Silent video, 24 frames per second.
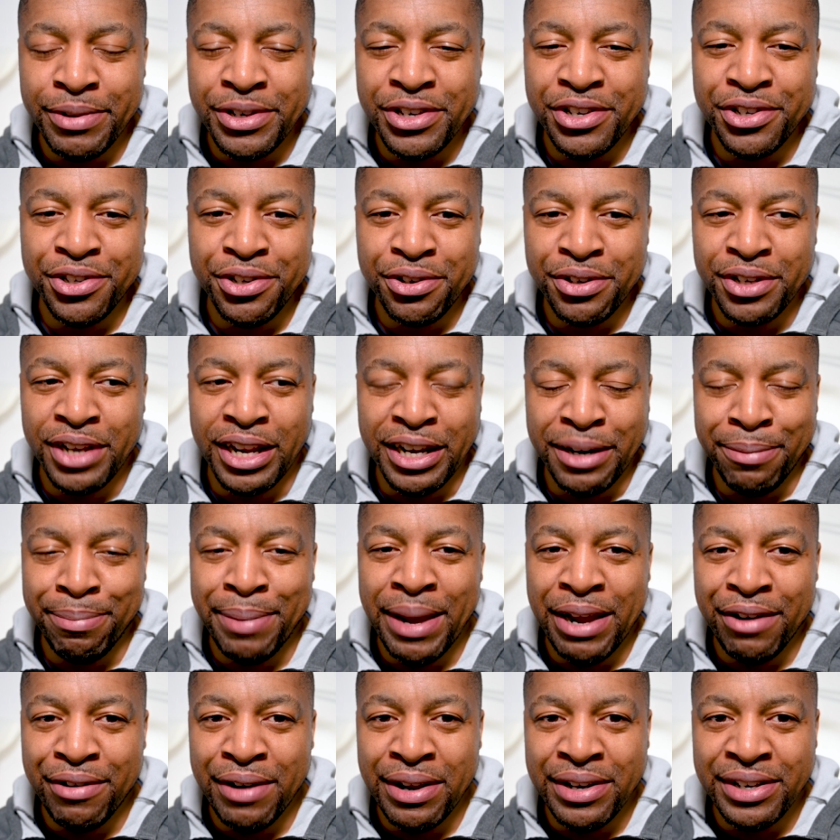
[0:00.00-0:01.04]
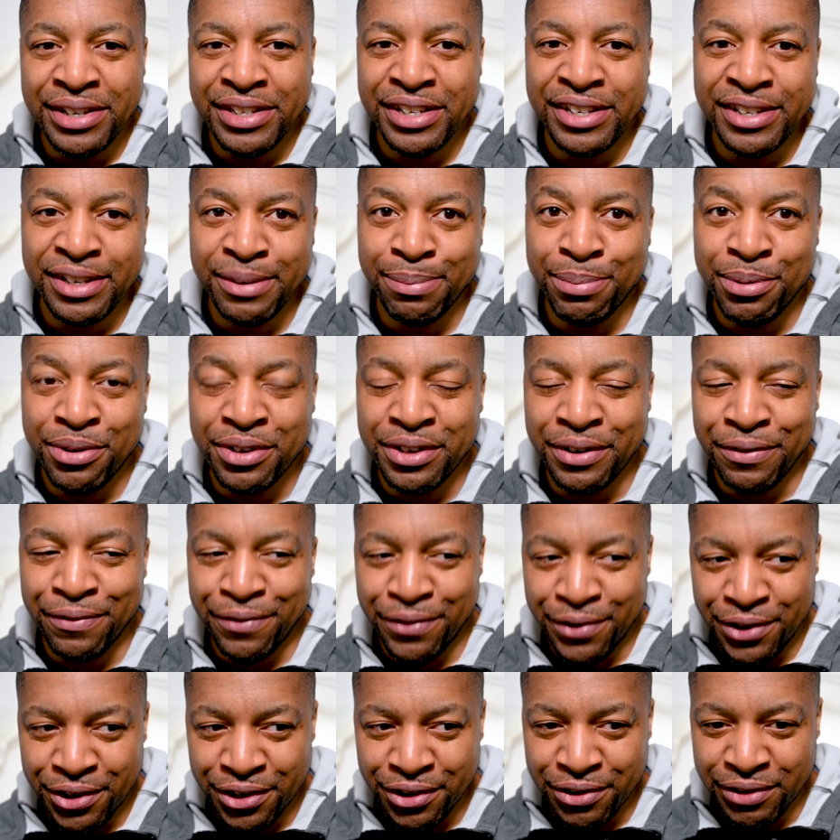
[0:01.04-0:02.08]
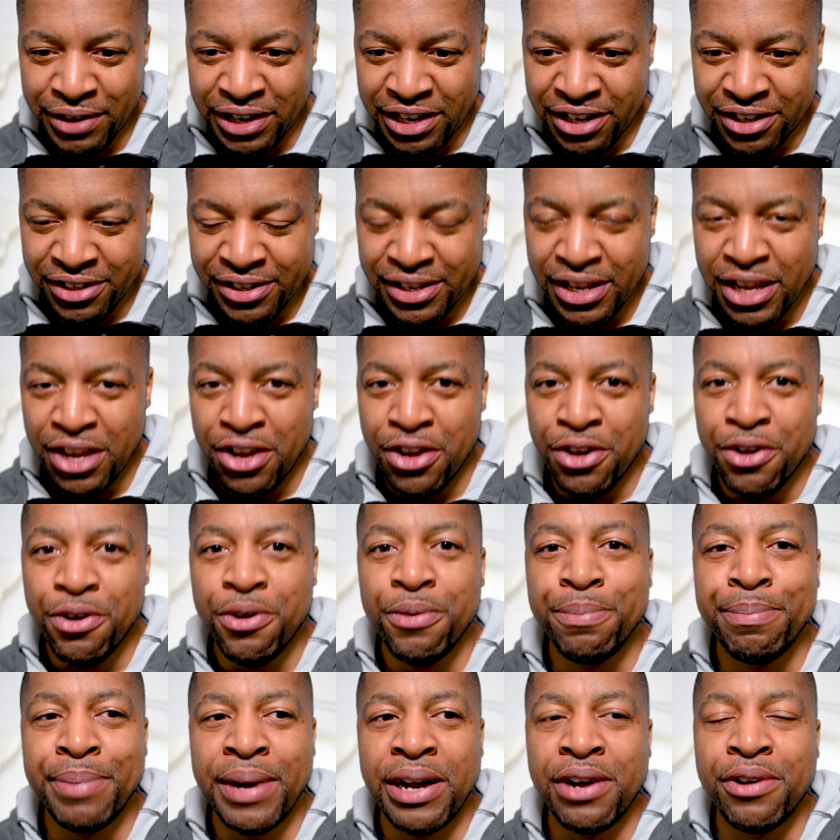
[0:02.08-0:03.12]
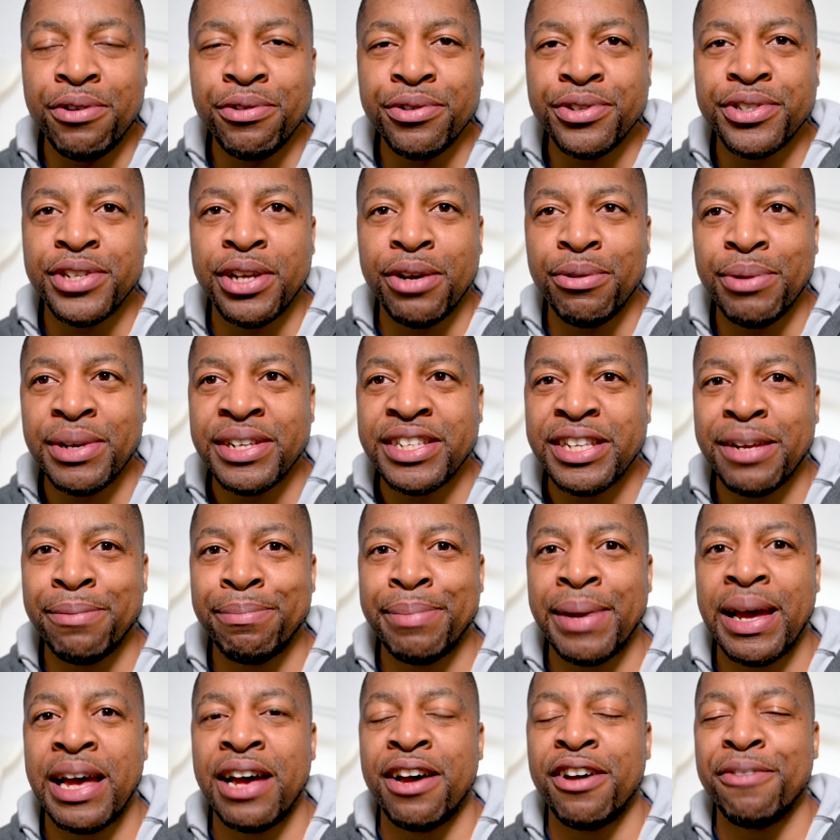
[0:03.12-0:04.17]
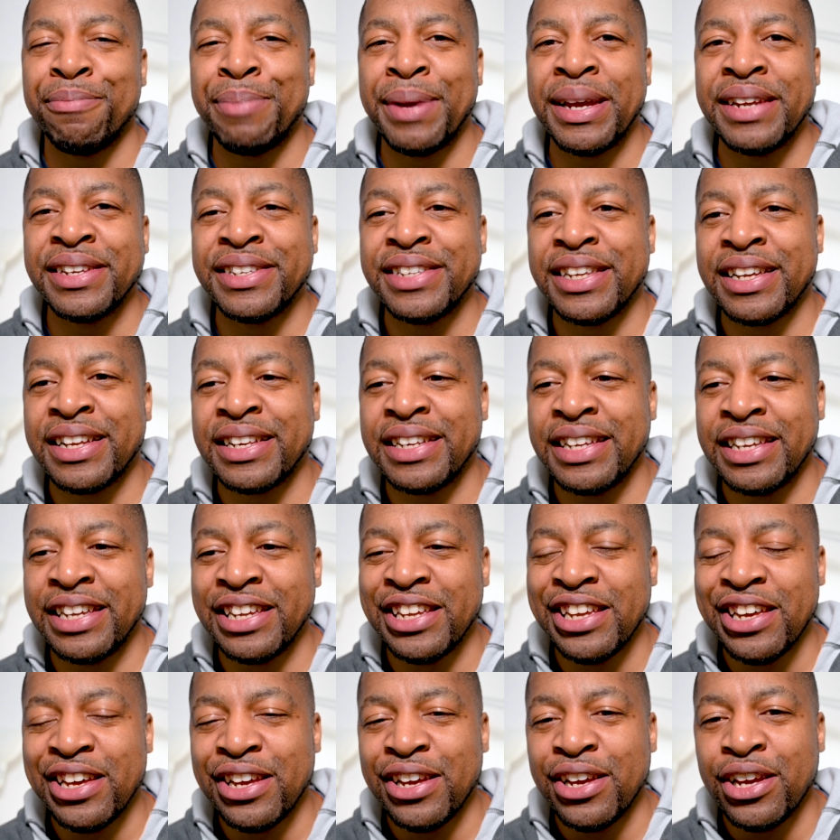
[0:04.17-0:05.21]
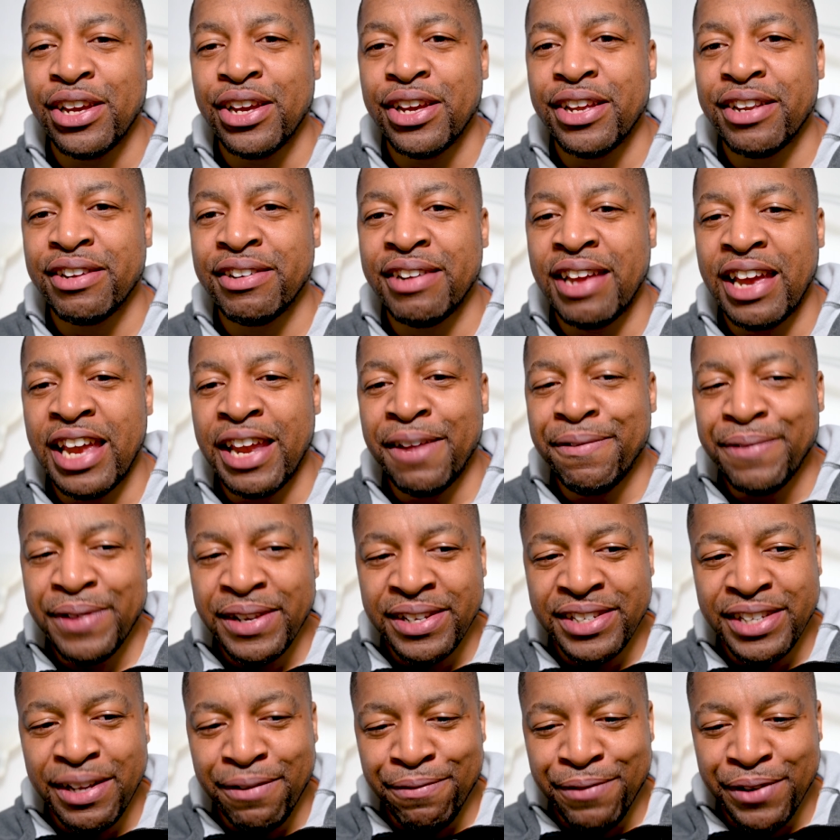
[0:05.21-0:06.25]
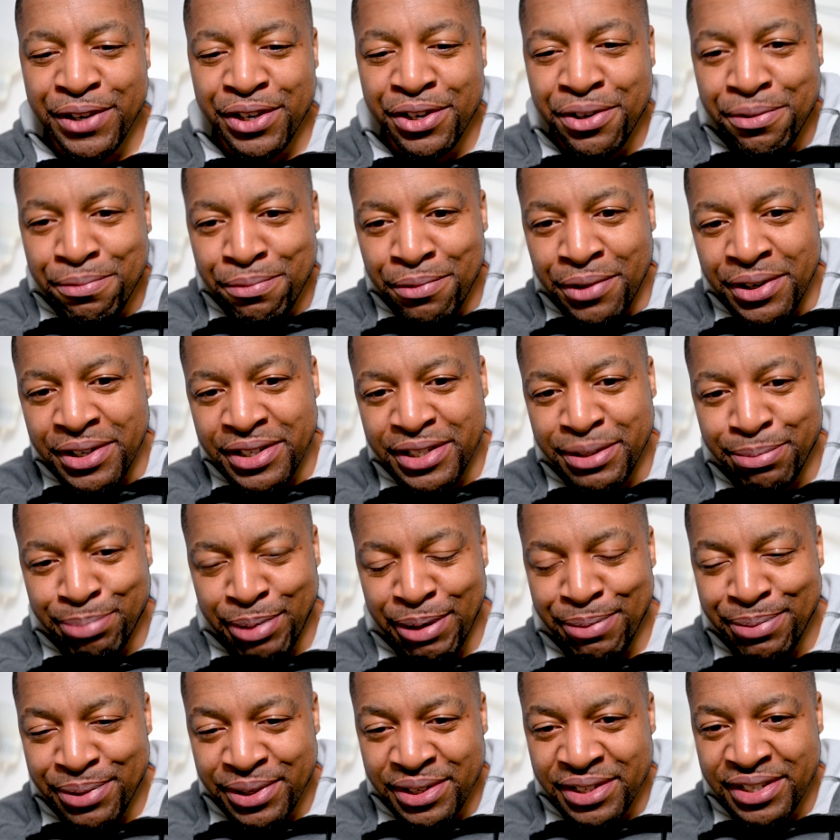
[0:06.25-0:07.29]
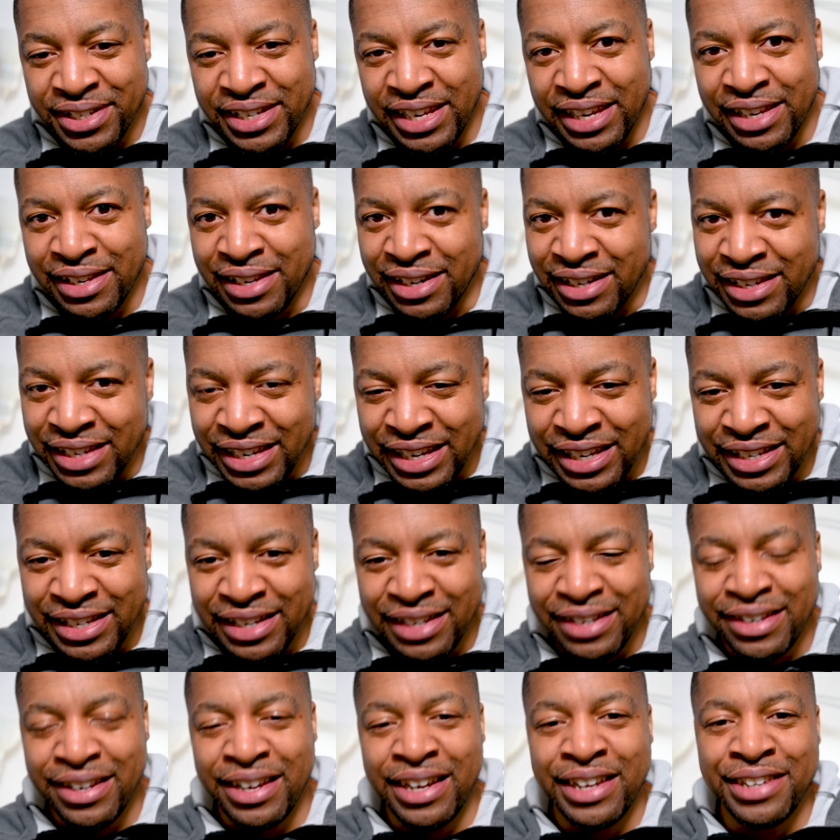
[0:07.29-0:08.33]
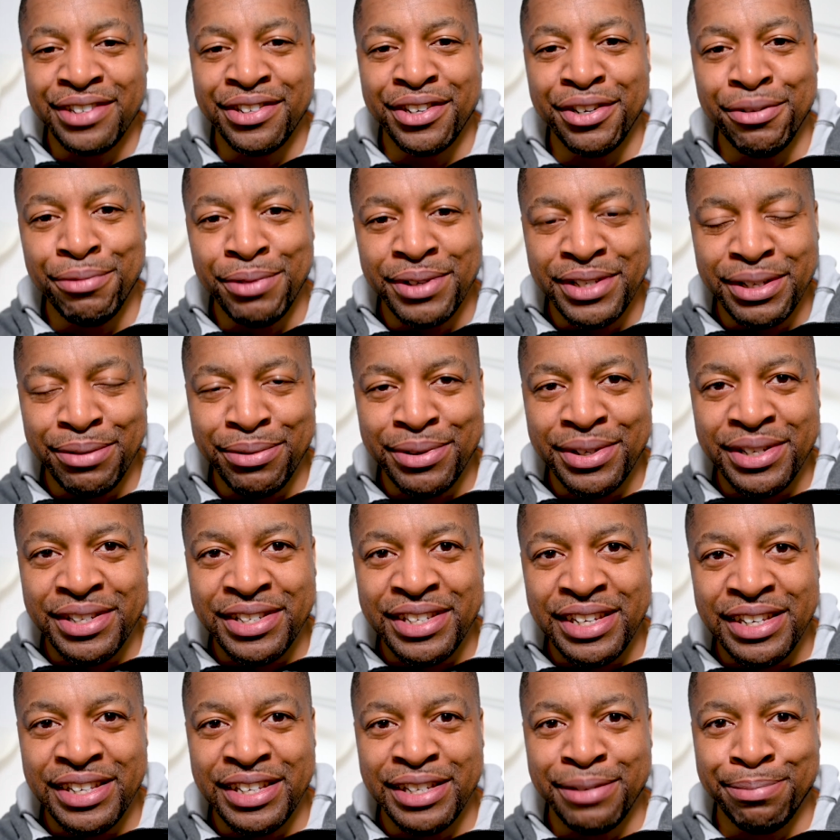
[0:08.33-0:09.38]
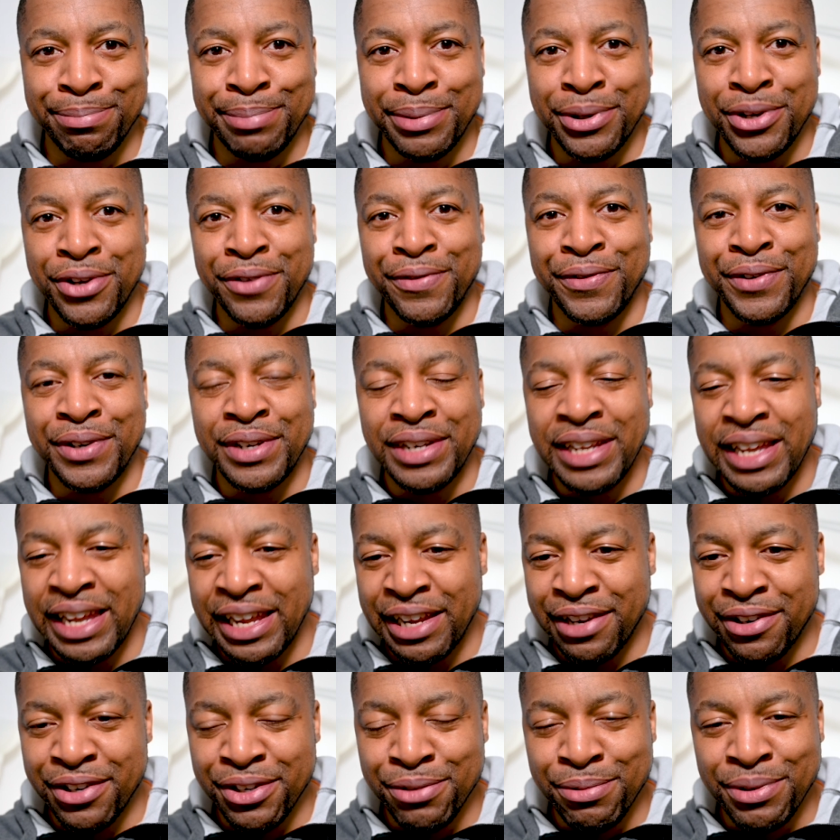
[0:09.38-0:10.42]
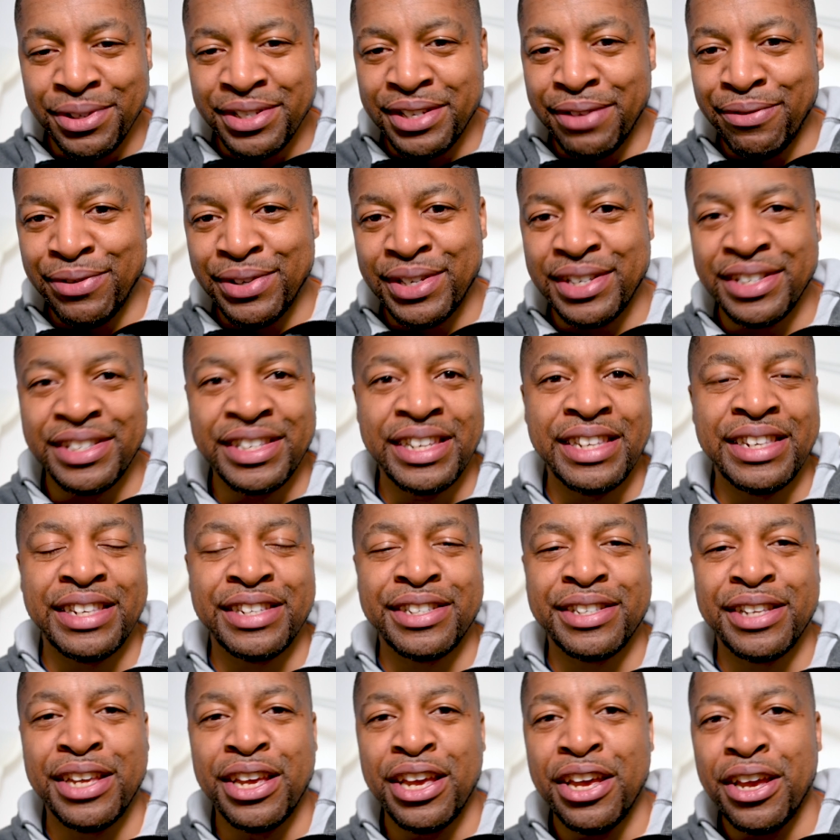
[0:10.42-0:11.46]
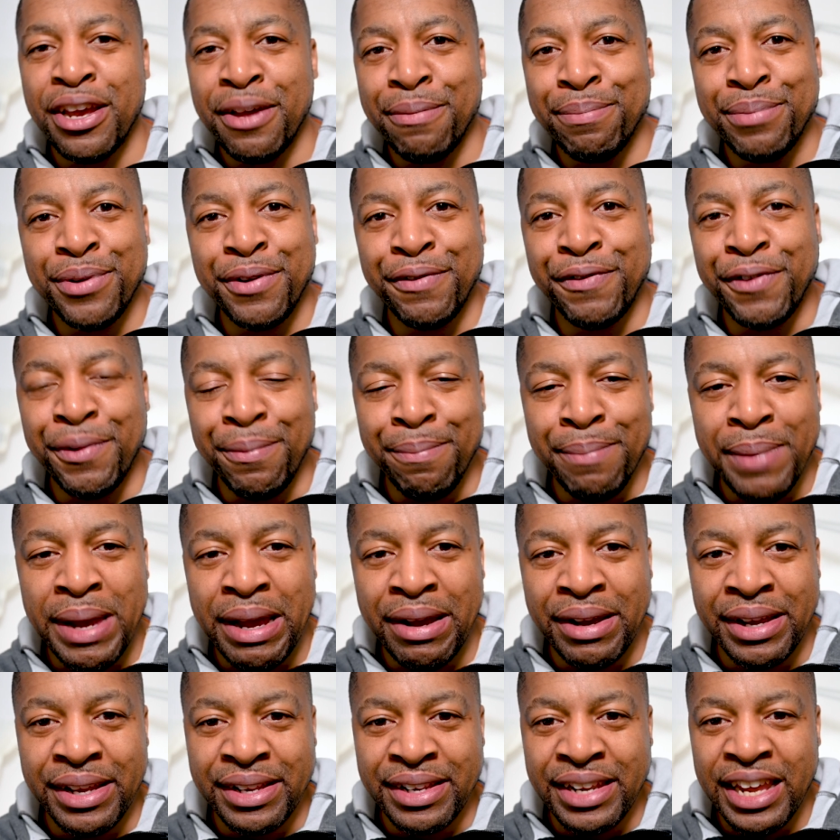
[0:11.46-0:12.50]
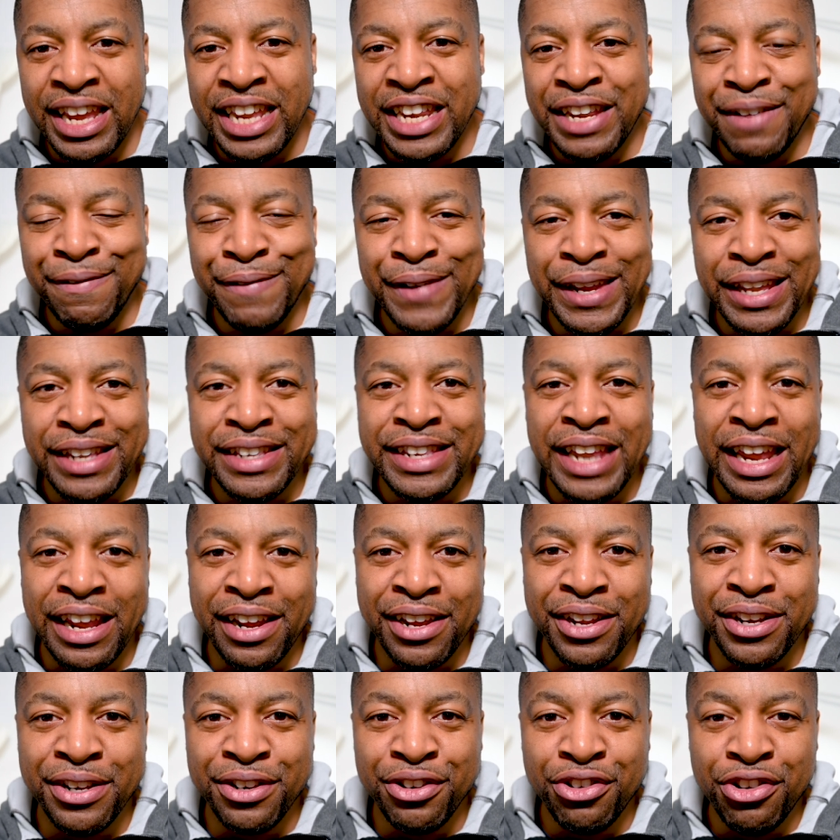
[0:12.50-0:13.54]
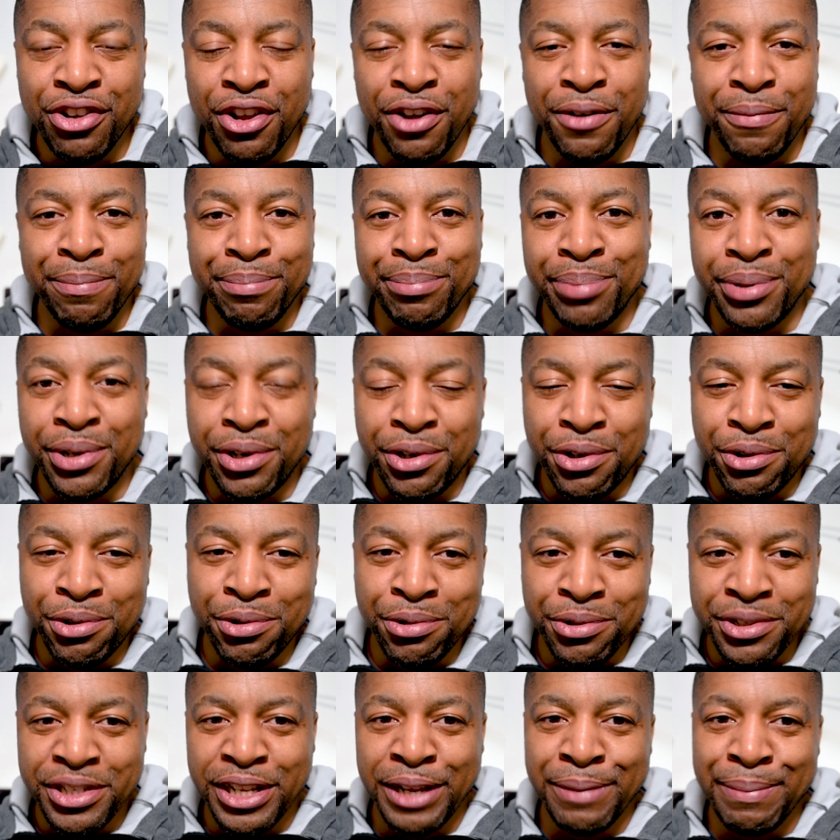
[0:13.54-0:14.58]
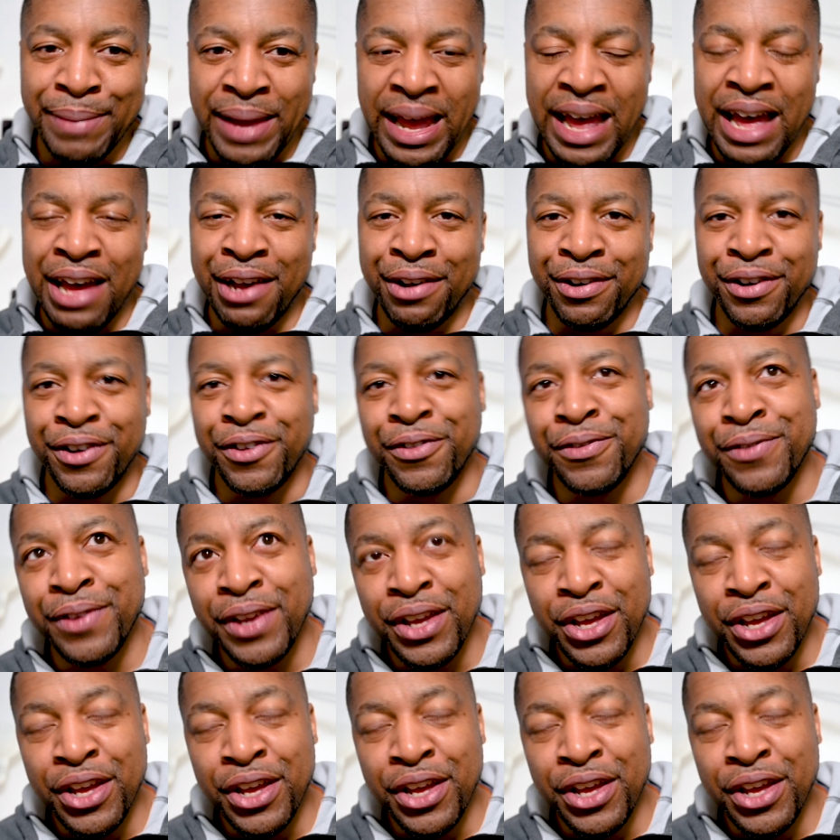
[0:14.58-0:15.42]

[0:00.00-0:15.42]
shoot, like, the background is as important as the foreground, but also it's about basically, like, if there's something you want people to see, the leading lines, or you want someone to see this beautiful lake, or you want someone to see this beautiful mountain, anything that cannot pull them out